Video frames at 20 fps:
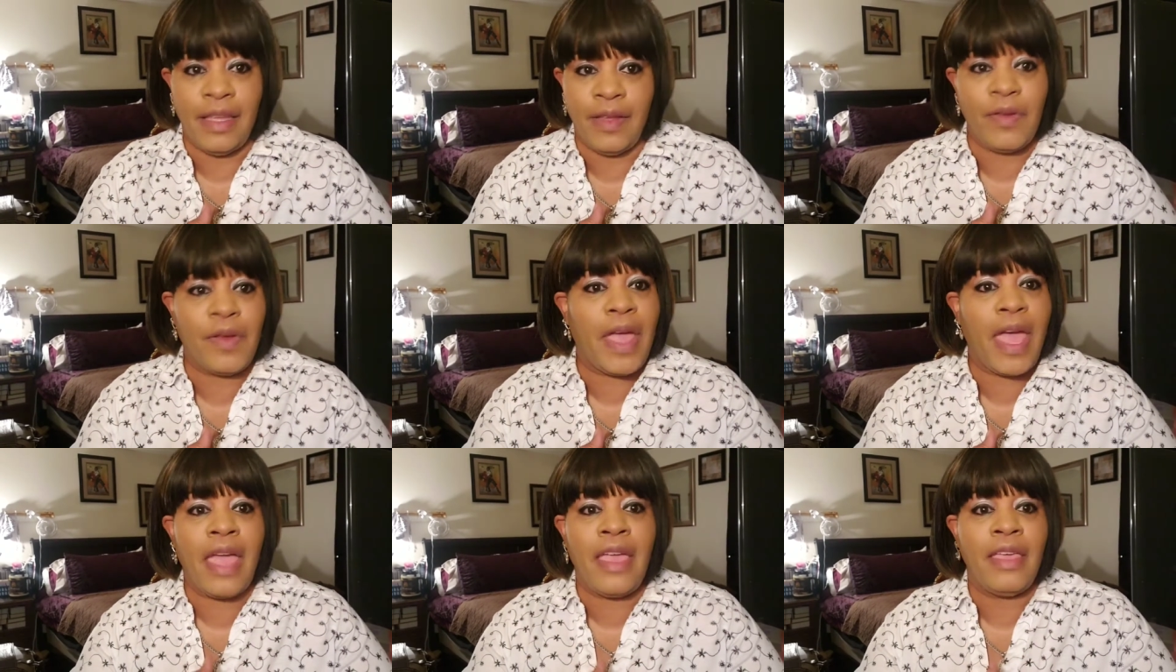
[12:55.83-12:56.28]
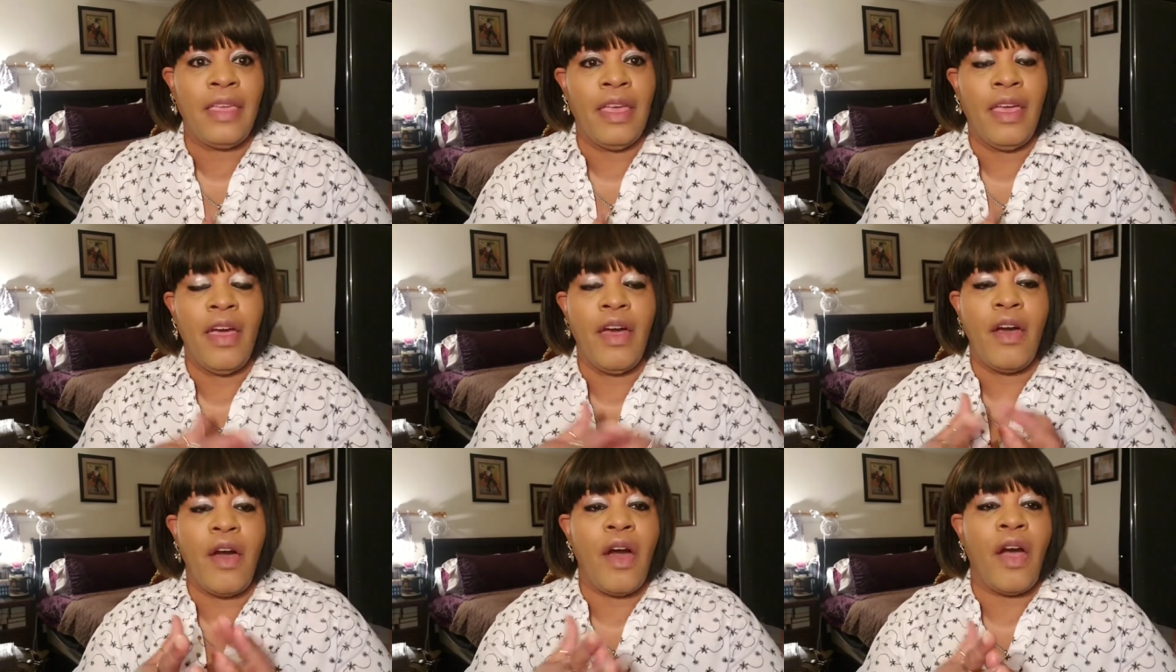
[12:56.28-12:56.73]
Okay.
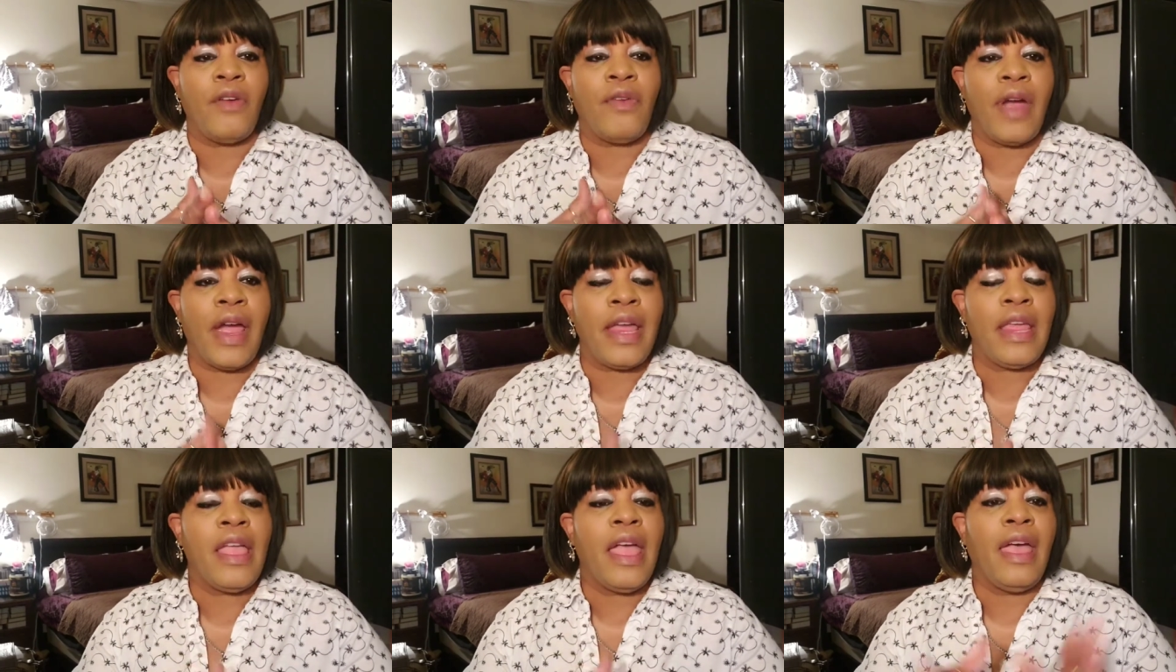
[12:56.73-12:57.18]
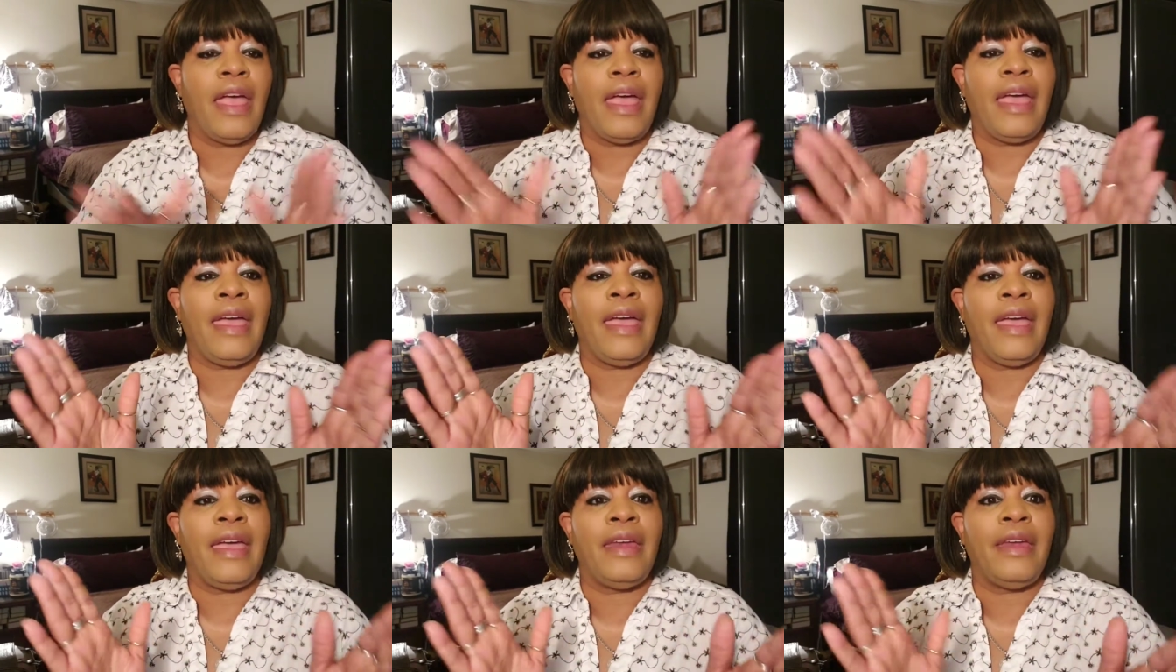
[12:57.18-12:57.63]
All right.
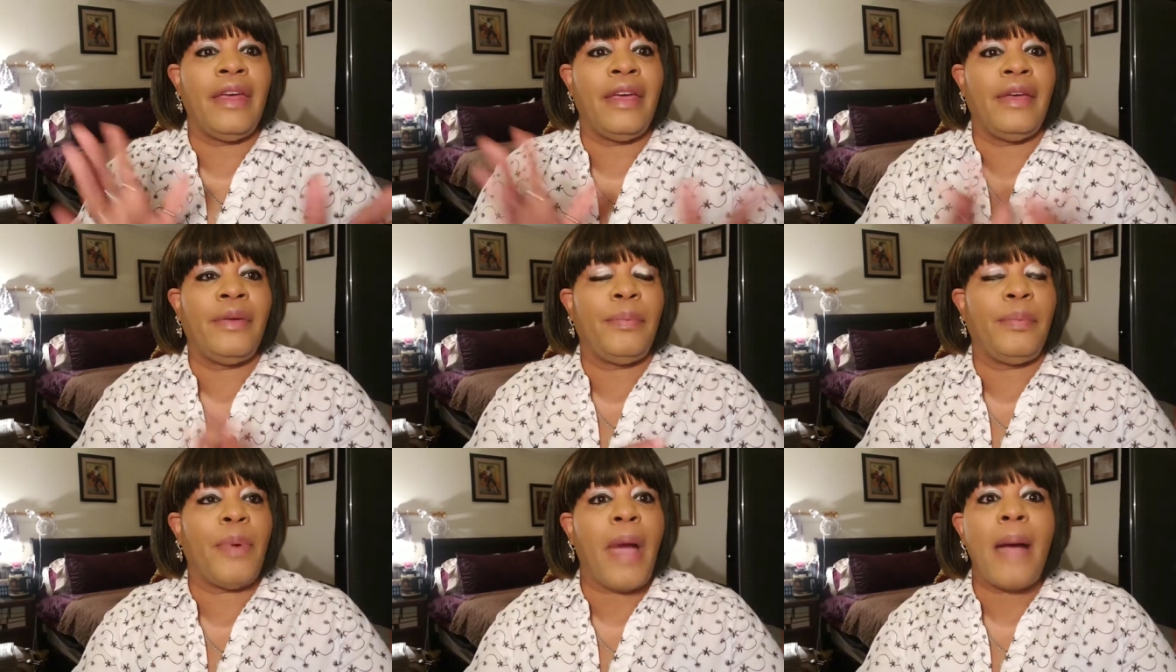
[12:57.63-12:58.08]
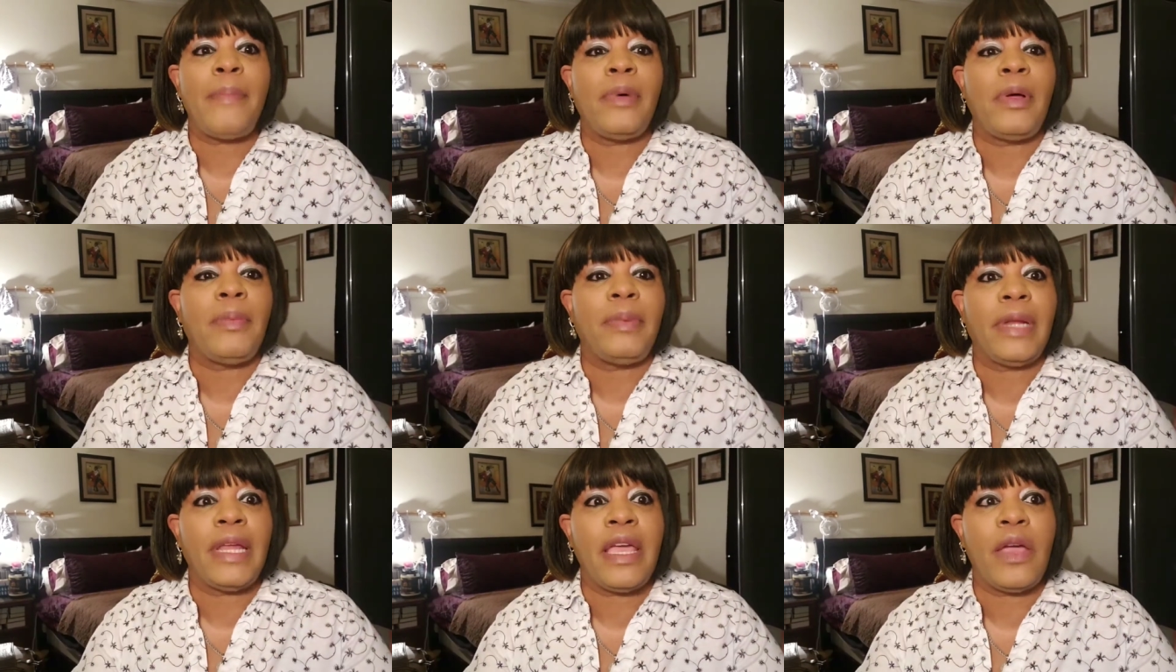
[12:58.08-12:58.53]
And
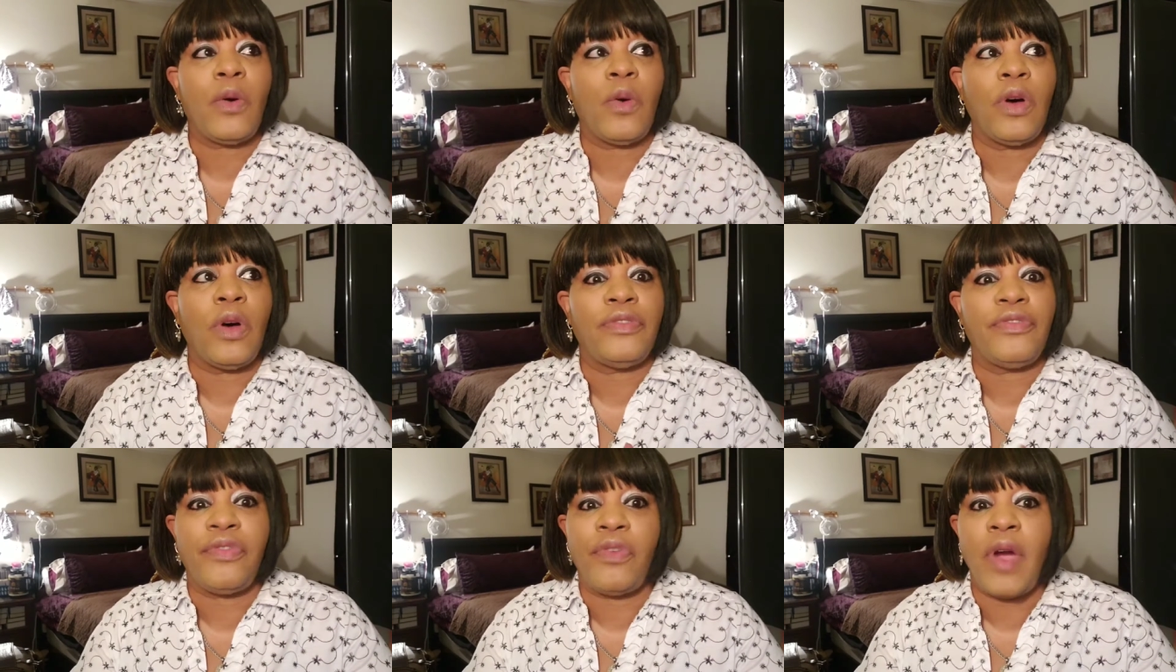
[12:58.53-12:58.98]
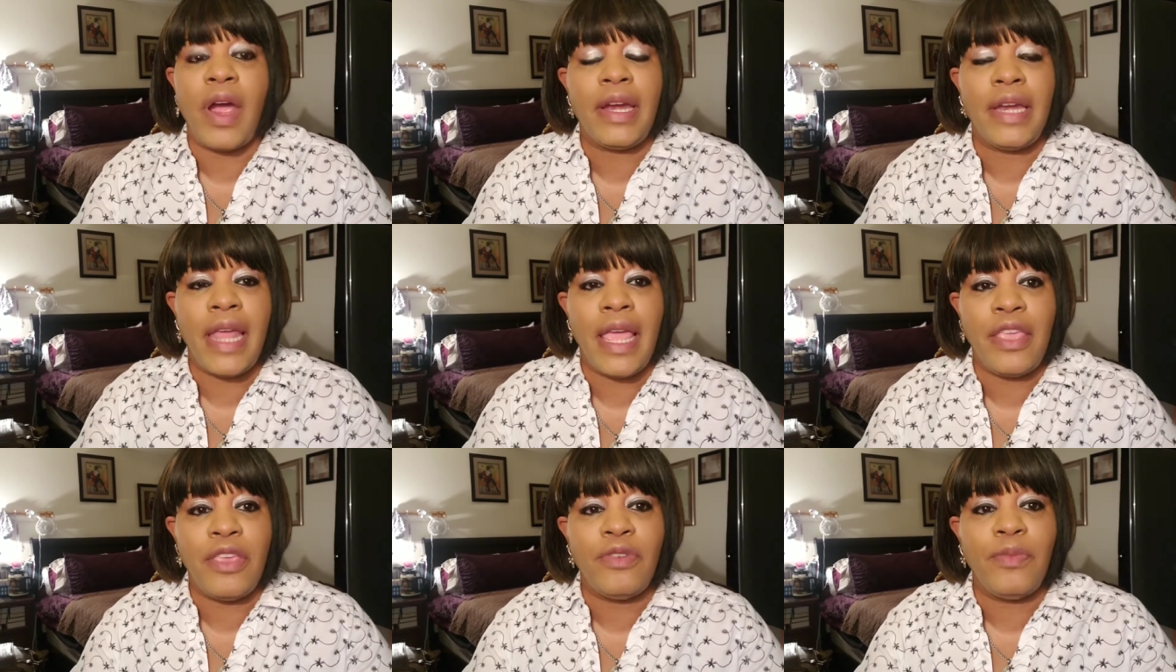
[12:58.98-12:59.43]
probably on
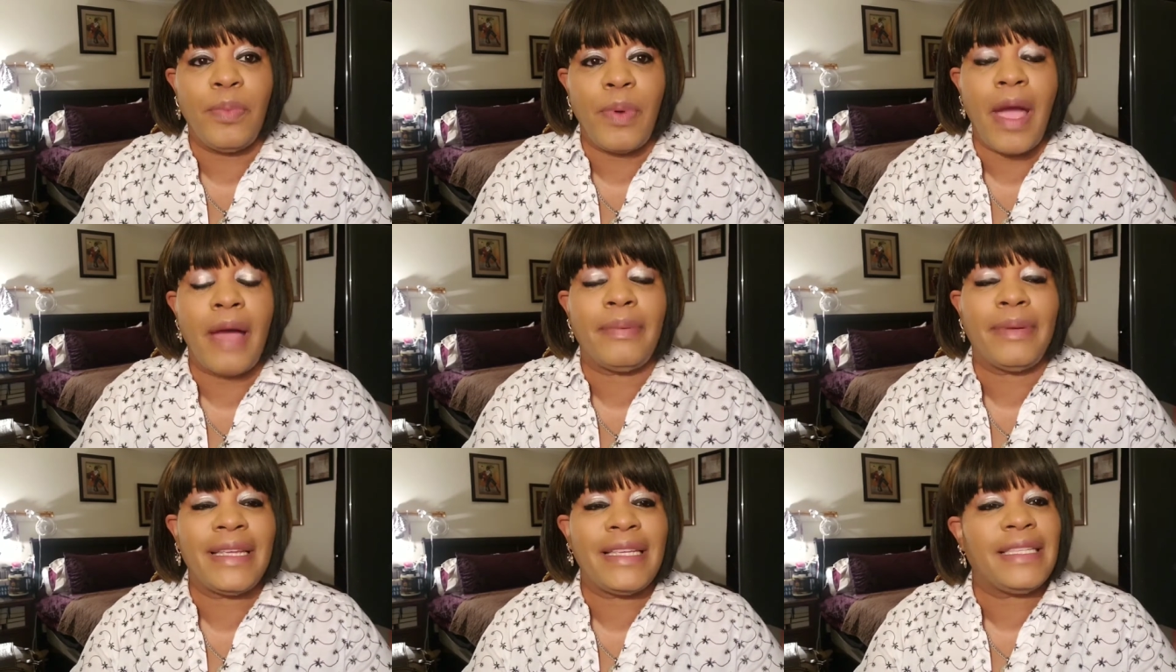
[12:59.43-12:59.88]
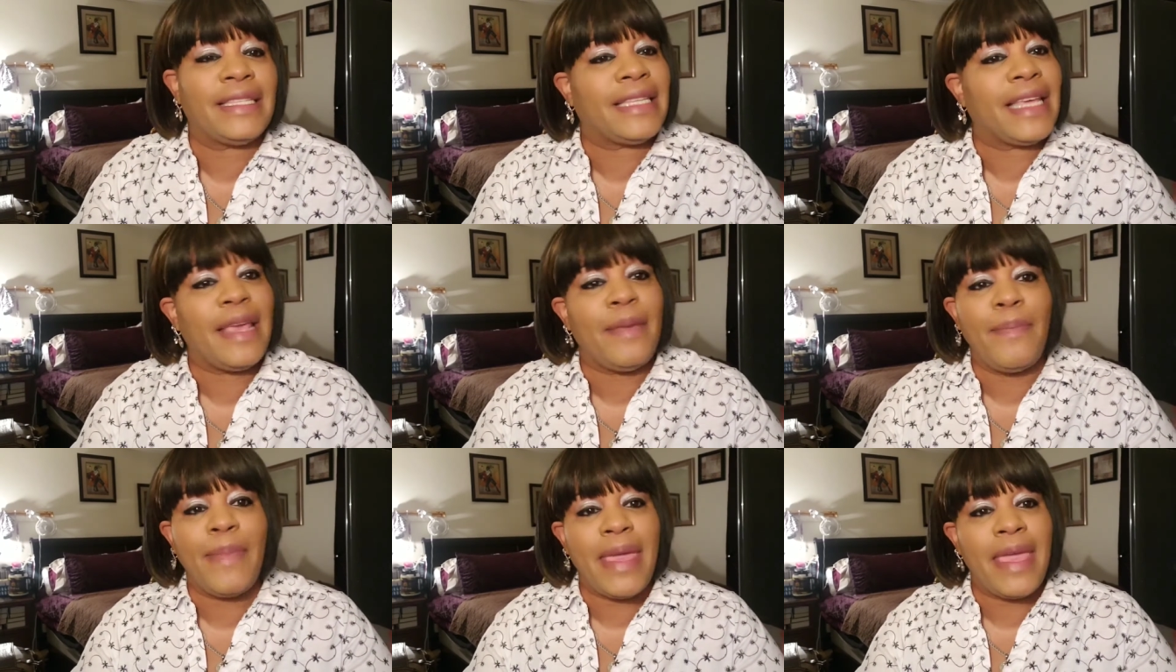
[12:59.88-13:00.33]
Friday, you probably
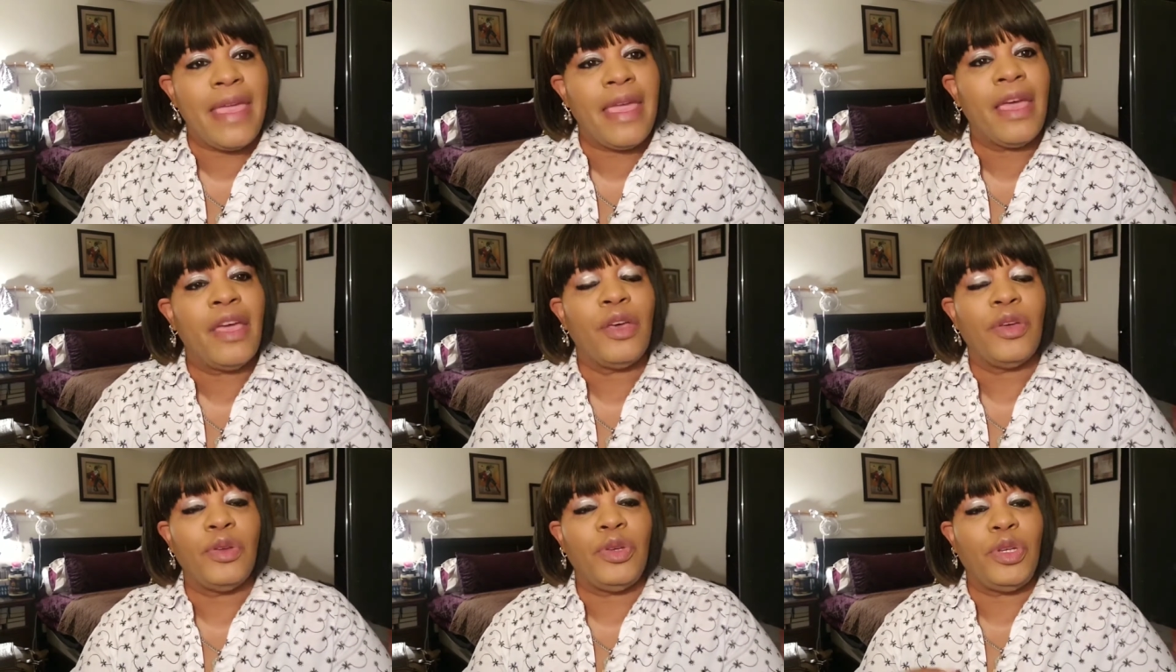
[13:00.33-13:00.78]
see me